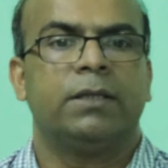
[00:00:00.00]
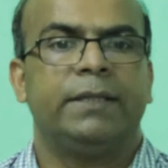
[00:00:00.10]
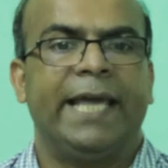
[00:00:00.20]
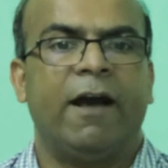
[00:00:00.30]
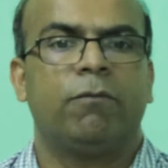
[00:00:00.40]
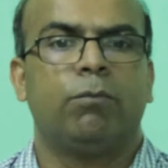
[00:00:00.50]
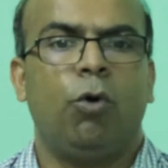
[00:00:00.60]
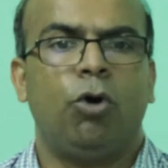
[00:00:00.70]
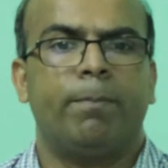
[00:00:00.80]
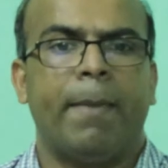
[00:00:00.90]
they have
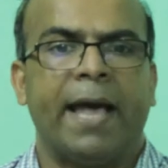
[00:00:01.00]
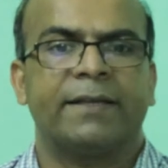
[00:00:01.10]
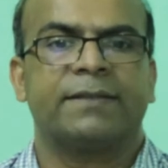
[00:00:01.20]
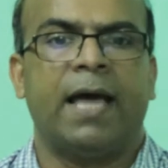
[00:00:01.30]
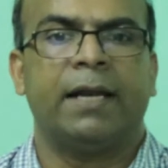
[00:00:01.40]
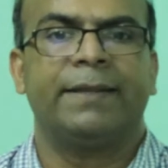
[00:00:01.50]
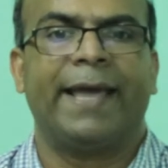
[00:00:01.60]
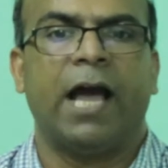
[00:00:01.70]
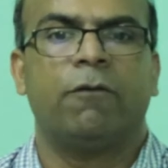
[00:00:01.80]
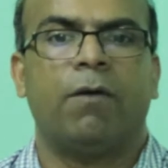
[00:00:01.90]
more mass than
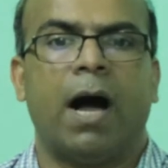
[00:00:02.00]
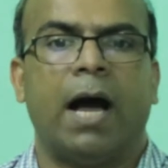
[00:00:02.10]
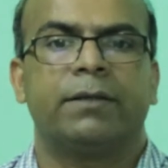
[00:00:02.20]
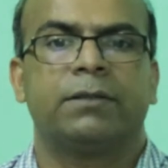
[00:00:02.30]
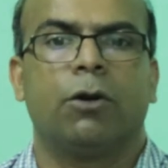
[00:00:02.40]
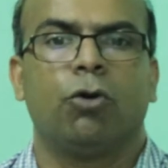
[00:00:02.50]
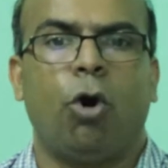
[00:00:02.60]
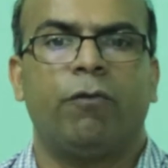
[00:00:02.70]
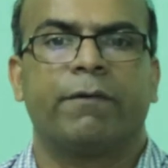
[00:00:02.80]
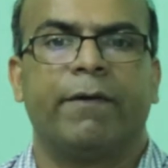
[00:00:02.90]
they have at
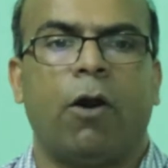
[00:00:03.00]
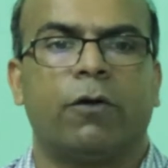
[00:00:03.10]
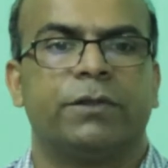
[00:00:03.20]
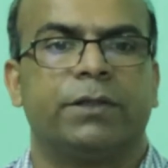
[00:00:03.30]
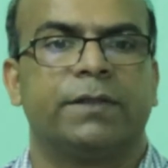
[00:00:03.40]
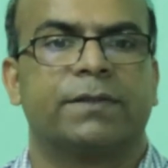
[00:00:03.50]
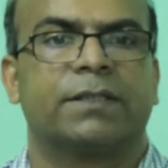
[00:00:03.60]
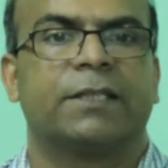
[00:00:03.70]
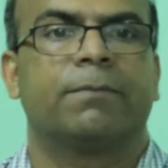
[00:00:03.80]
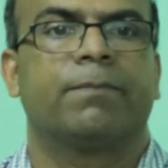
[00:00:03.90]
lower
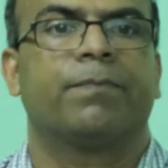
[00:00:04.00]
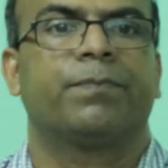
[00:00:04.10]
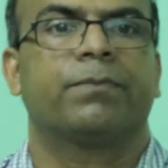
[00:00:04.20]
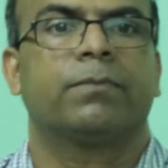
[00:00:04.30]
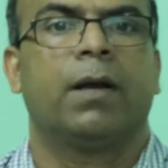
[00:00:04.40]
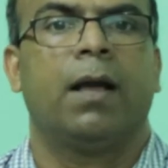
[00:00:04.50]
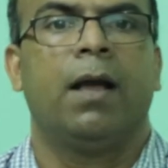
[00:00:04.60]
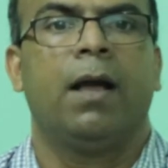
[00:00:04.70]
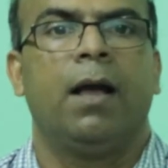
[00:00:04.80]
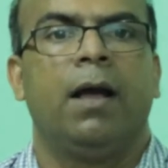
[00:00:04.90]
velocities.
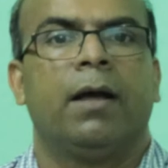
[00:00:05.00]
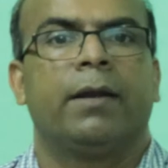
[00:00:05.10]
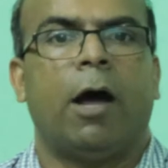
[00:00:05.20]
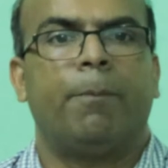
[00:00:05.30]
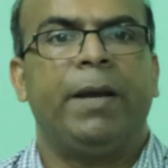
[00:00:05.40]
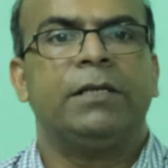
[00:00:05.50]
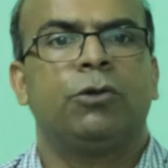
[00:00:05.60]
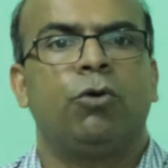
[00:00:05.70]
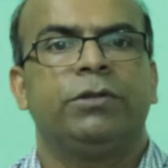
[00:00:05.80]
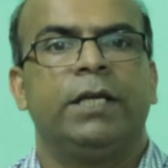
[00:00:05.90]
Now,
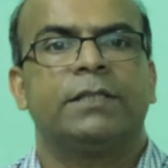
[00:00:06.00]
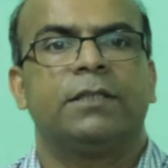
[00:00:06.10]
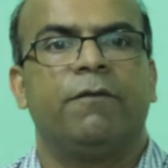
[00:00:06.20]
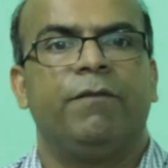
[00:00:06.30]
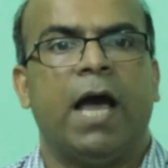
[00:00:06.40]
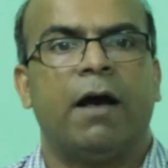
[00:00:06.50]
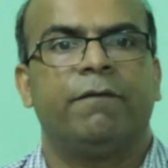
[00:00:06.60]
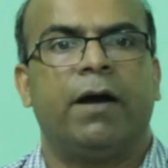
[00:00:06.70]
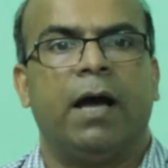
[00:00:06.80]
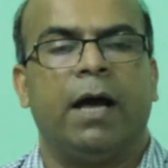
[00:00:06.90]
based on this, we
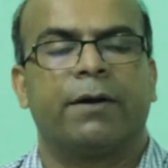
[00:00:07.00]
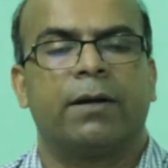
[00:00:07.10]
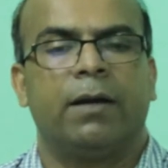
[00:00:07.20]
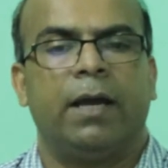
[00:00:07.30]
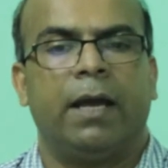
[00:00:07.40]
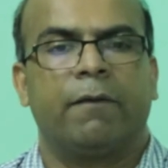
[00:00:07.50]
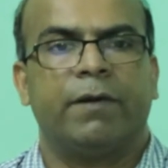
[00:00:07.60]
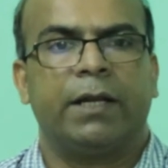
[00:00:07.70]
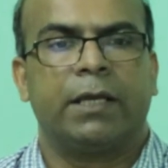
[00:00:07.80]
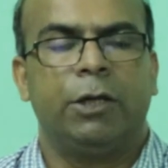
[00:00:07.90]
have a
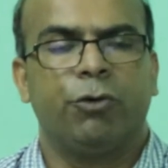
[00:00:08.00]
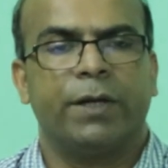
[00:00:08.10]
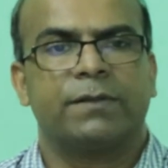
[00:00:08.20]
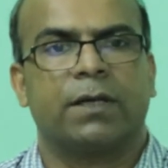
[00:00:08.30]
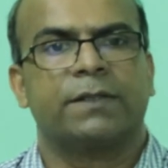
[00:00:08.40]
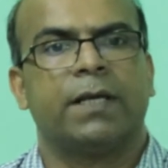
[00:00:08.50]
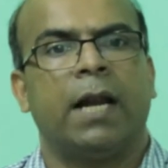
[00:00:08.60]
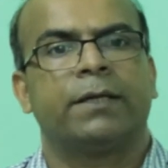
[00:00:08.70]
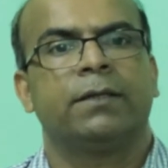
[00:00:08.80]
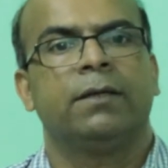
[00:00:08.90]
very curious
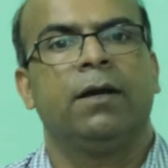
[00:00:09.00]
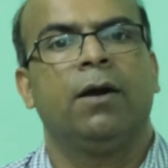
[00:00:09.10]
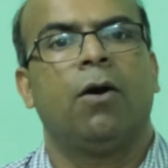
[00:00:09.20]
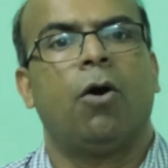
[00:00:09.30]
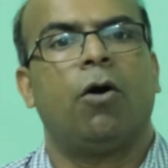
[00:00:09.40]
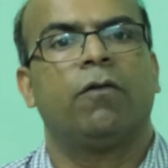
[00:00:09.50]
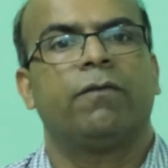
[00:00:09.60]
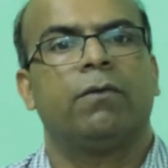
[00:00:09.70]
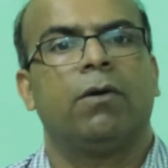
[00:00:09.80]
result of